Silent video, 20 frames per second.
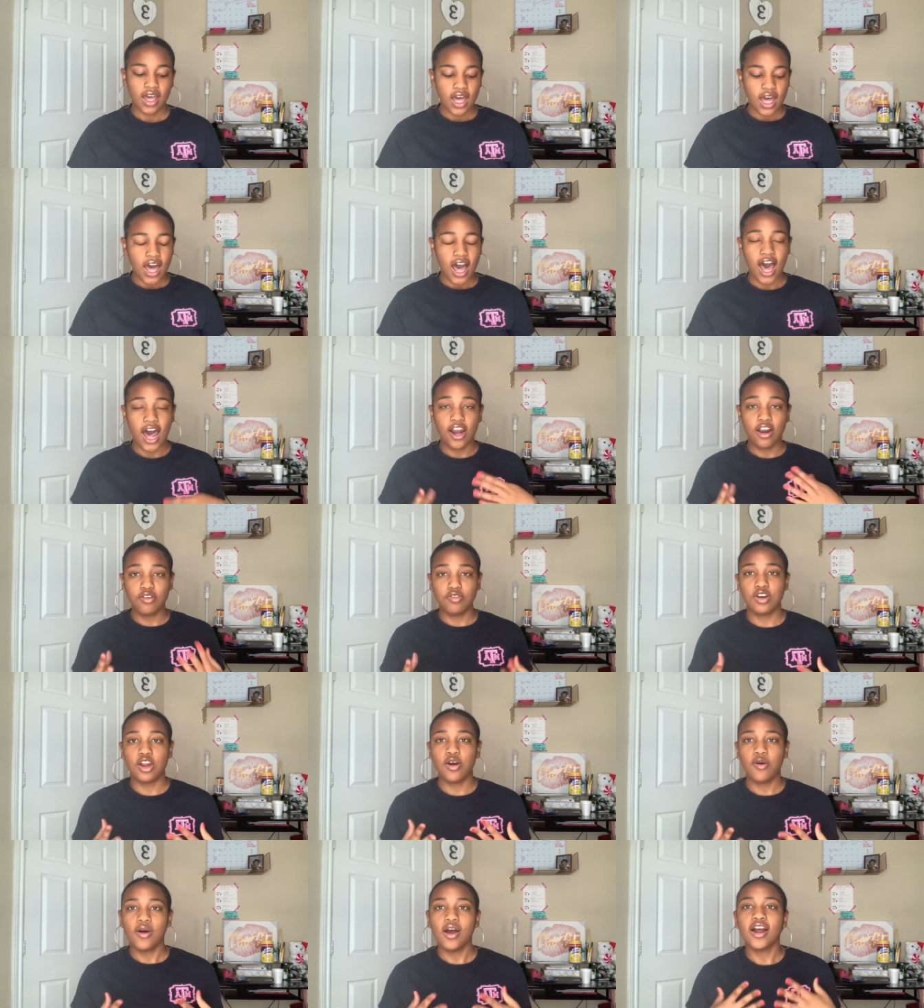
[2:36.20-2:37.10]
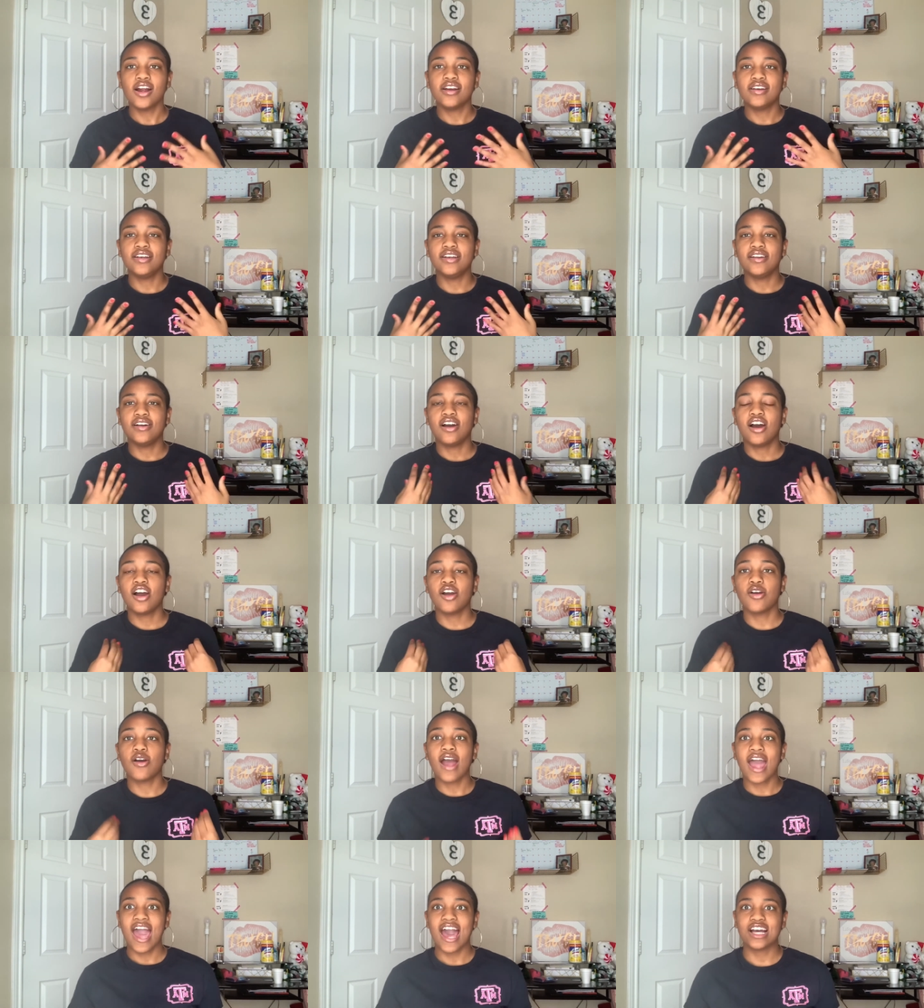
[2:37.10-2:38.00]
I don't know her her
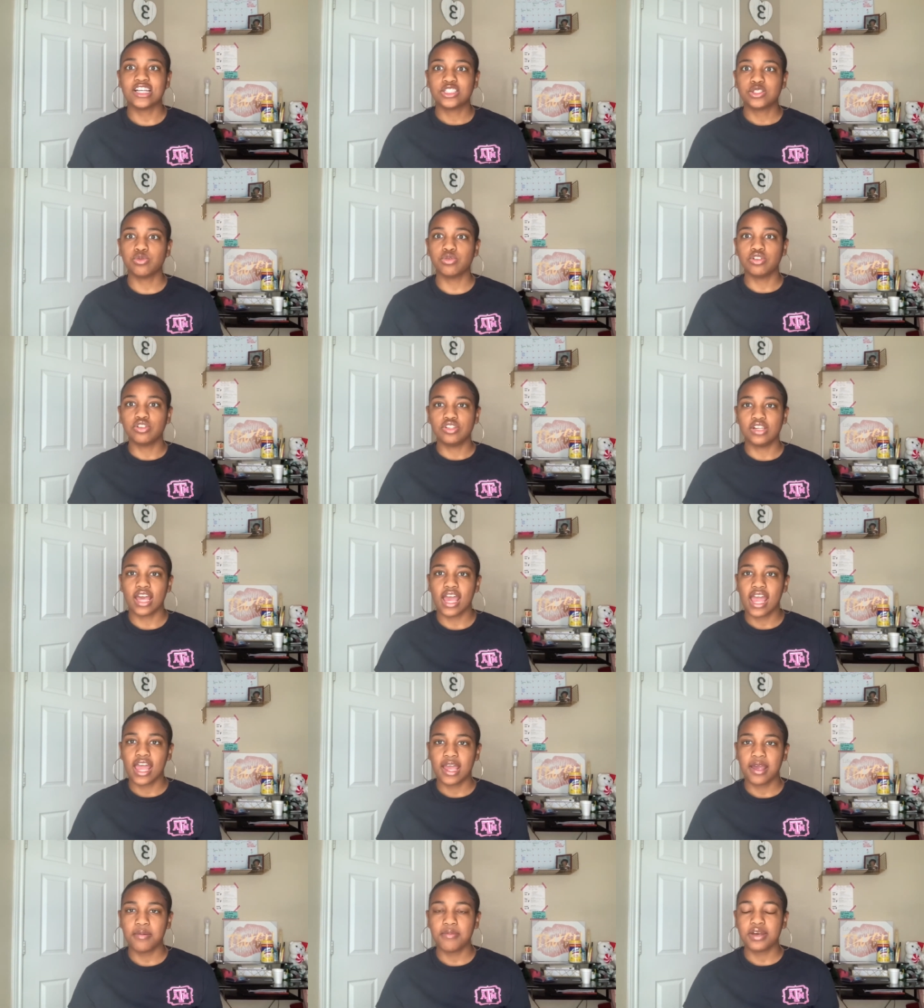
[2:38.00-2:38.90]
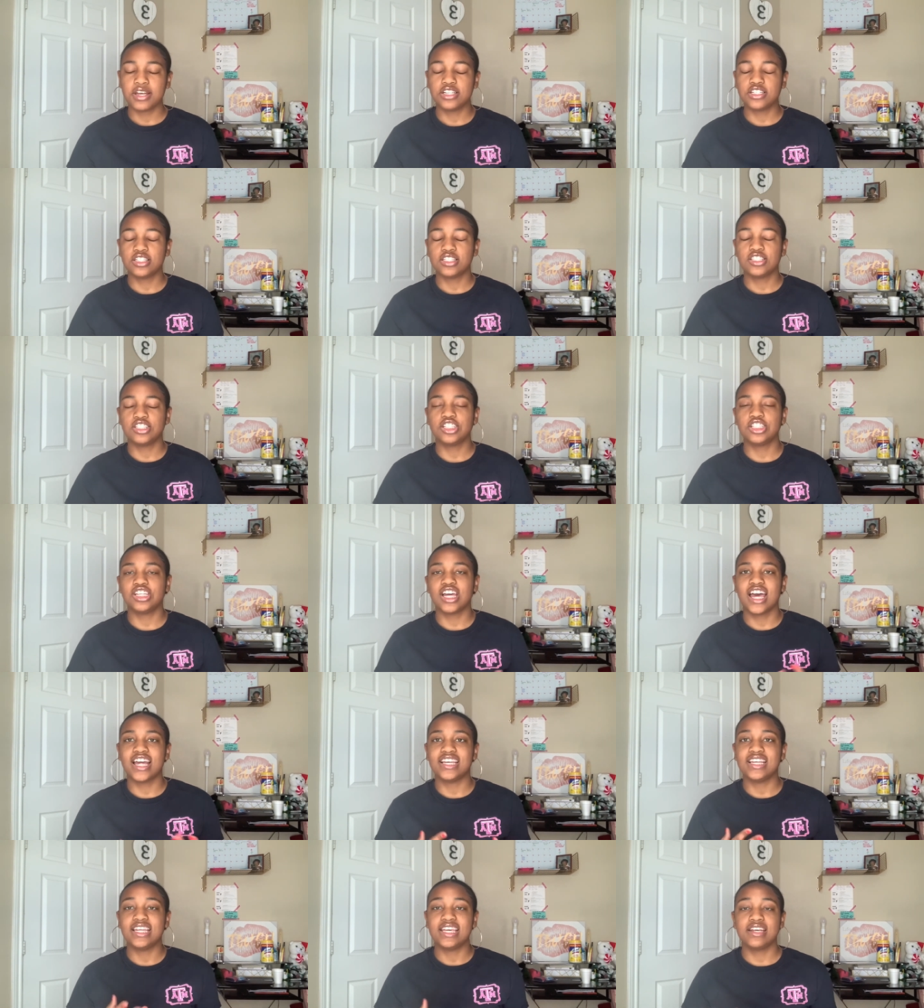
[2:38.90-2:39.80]
actual name. It's just she
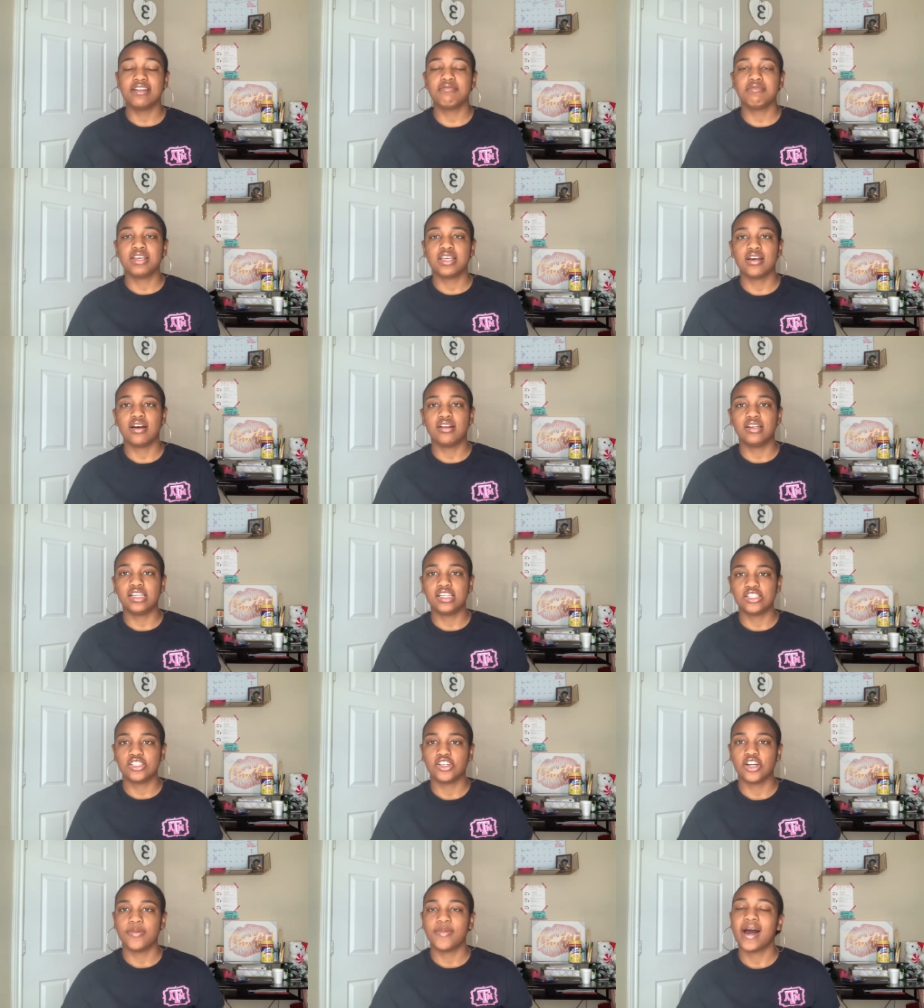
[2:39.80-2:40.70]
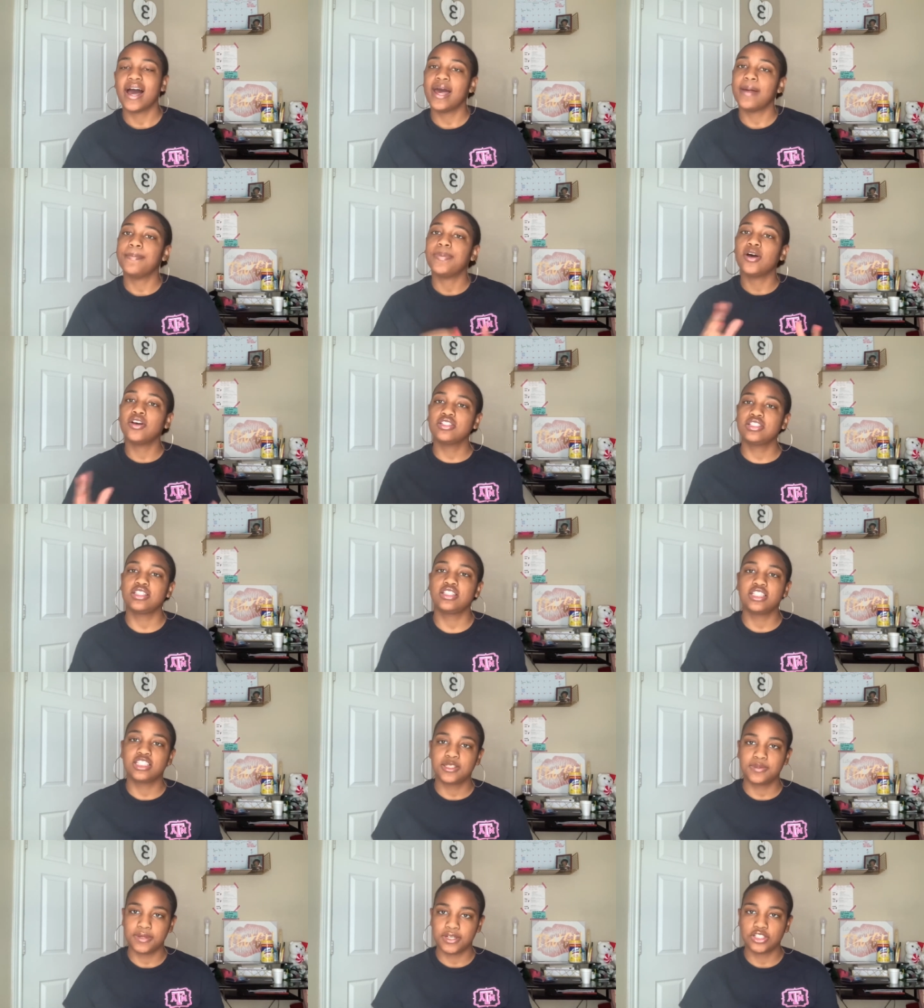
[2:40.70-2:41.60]
had DM'd me on Instagram. I had posted
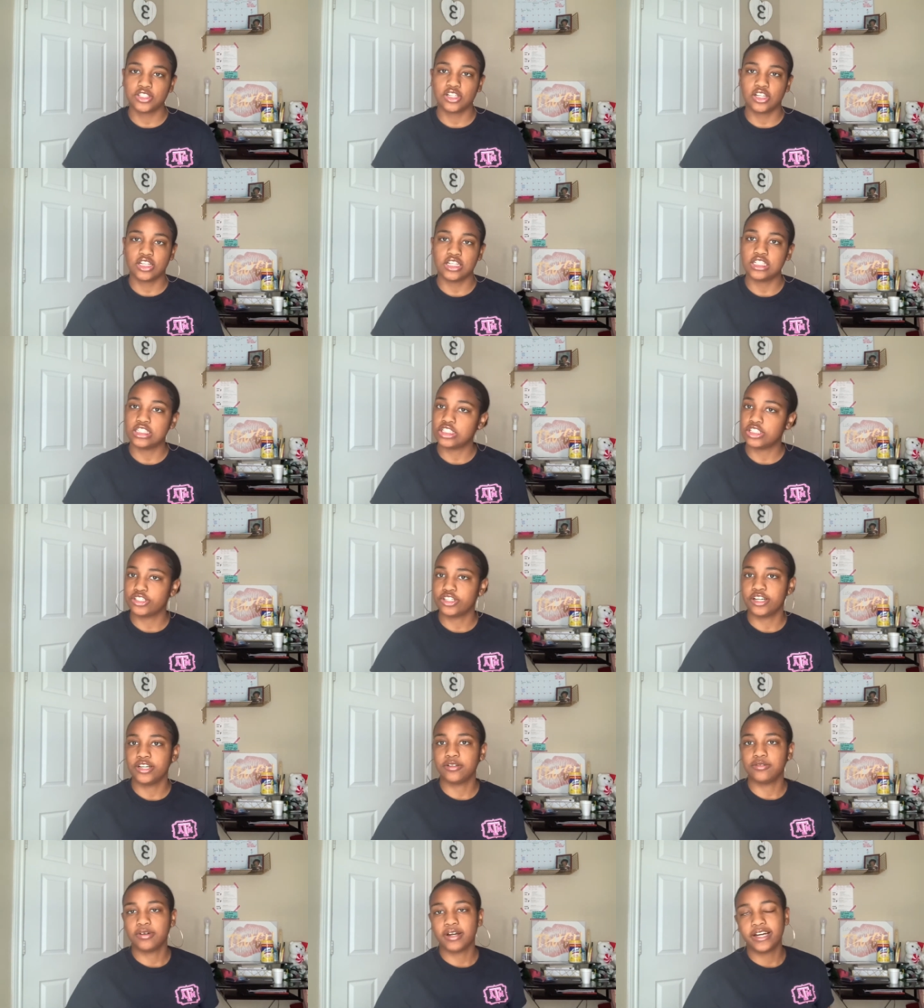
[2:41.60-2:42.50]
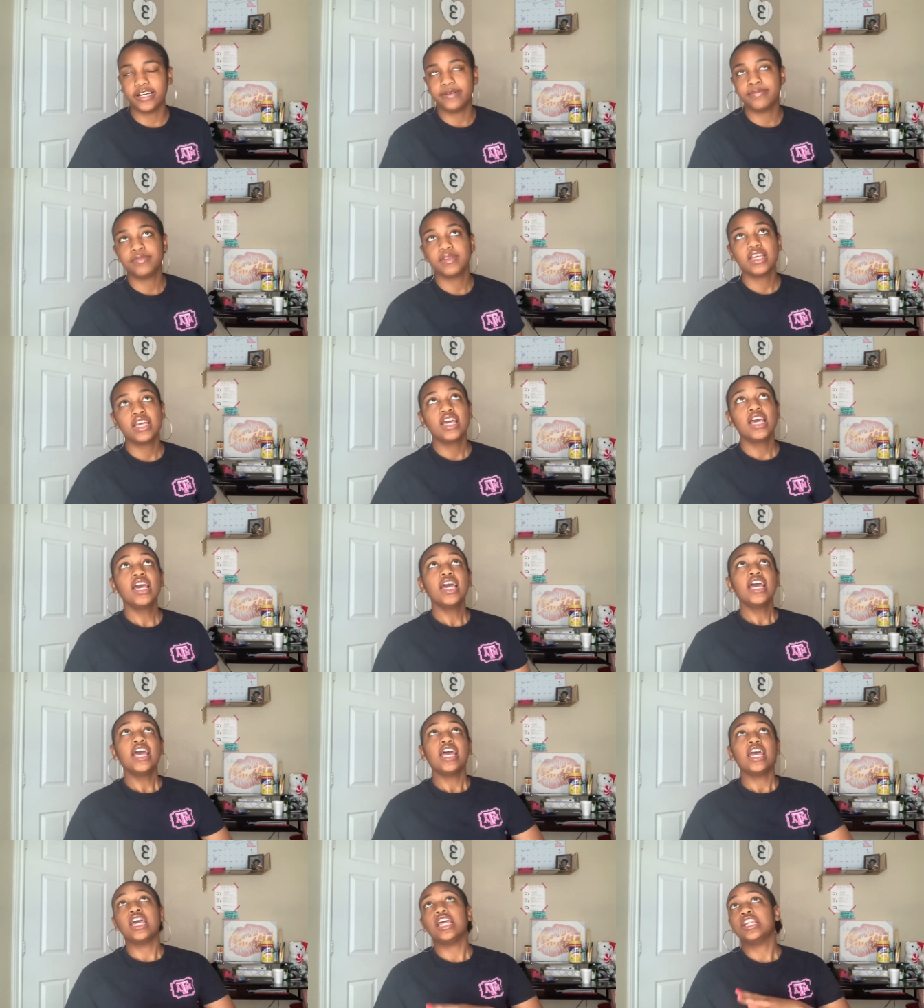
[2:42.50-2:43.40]
this picture on Instagram, right?
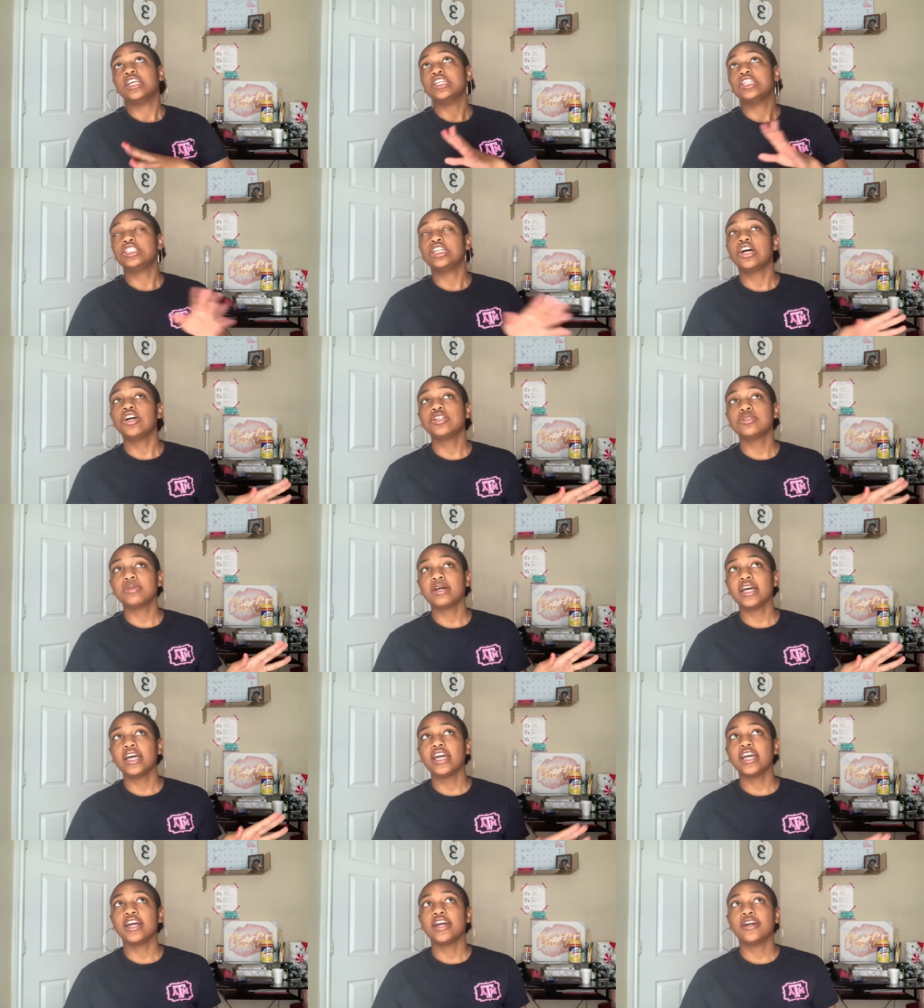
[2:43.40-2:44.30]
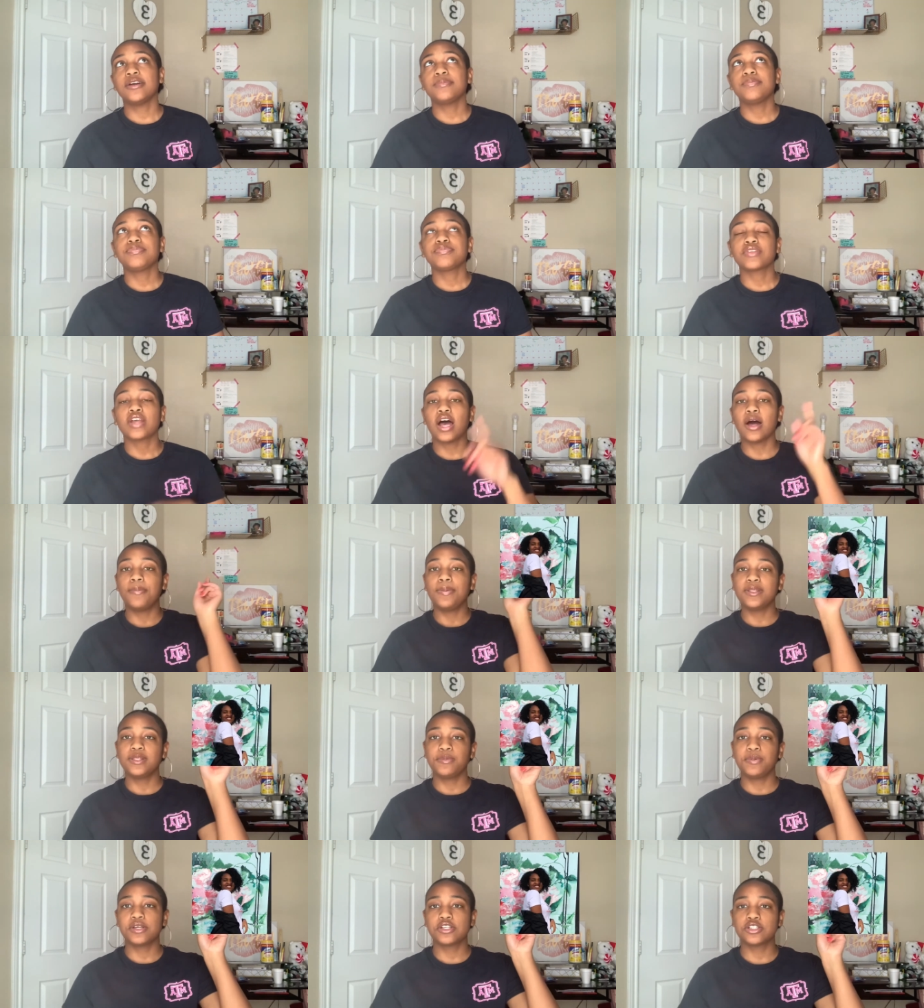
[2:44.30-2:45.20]
And it shows my hair. I'll put
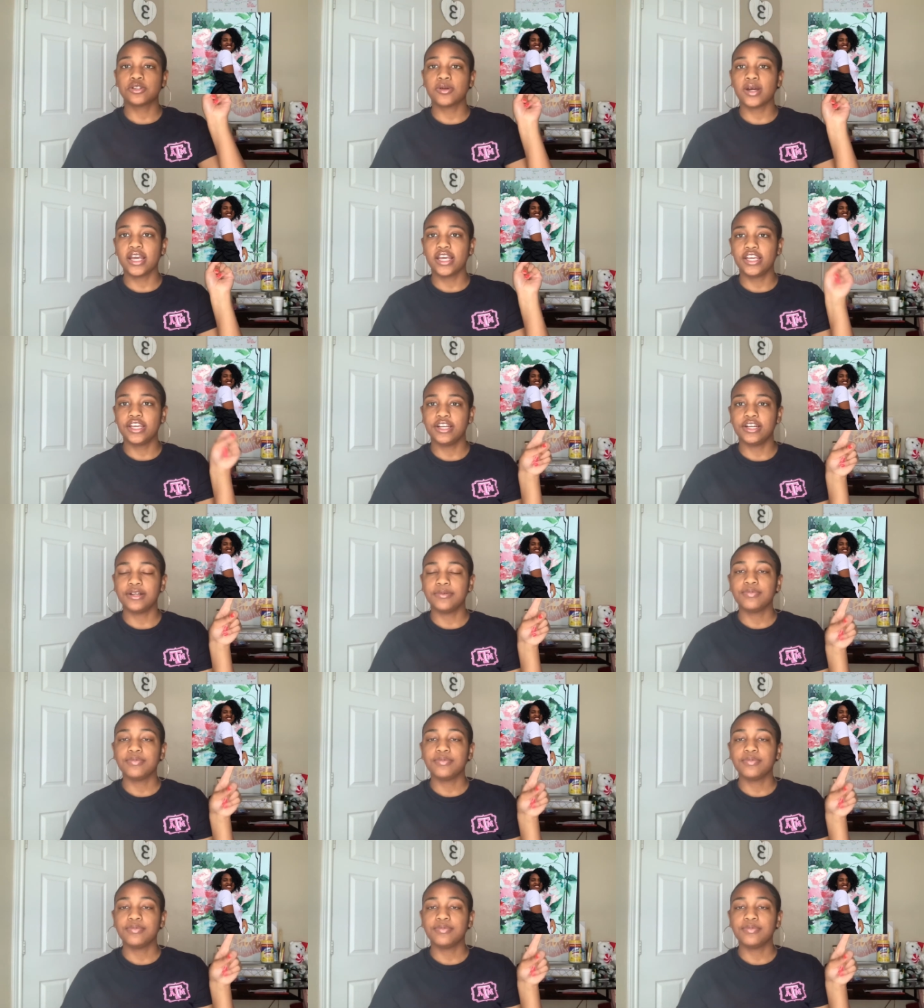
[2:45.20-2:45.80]
the picture right here.